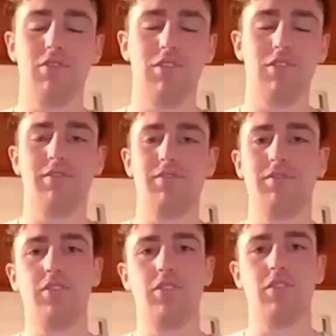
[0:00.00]
of
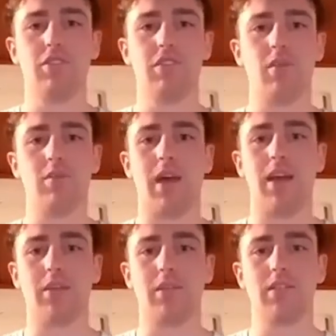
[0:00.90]
juniors out
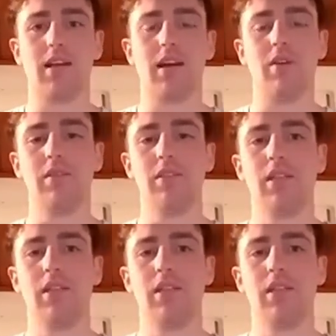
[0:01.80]
paddling with us now.